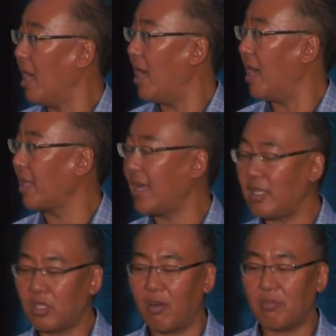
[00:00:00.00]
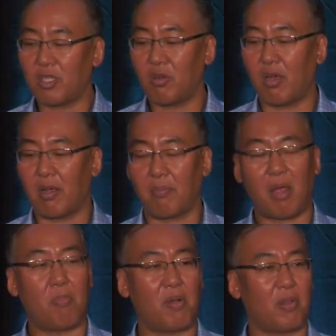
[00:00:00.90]
Lance Armstrong
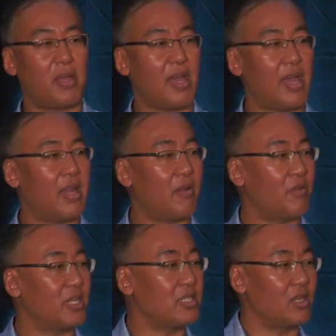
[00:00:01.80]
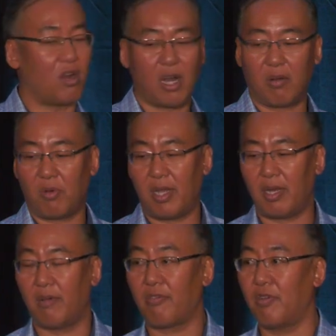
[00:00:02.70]
apparently had a resting heart rate
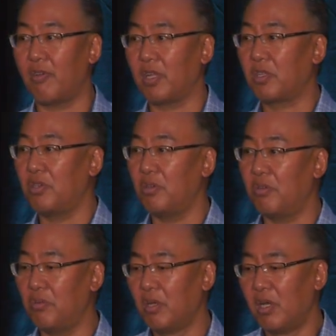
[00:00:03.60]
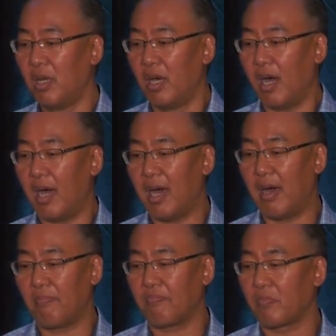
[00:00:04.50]
of 32.
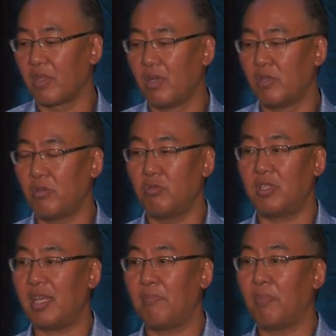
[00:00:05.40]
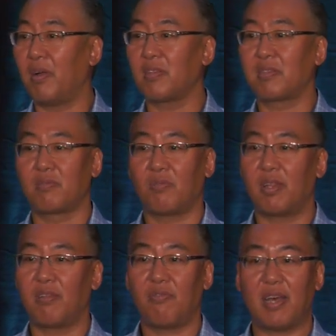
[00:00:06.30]
Usain Bolt,
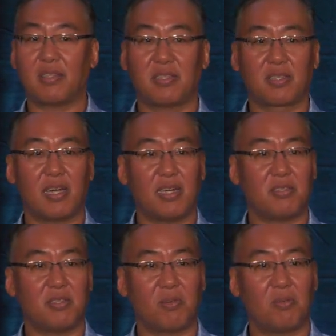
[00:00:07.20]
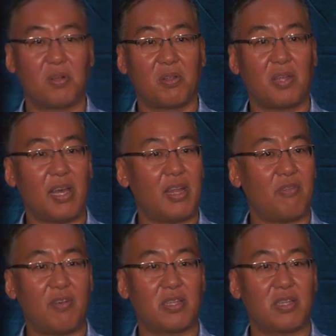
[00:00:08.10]
one of the fastest guys in the world, had a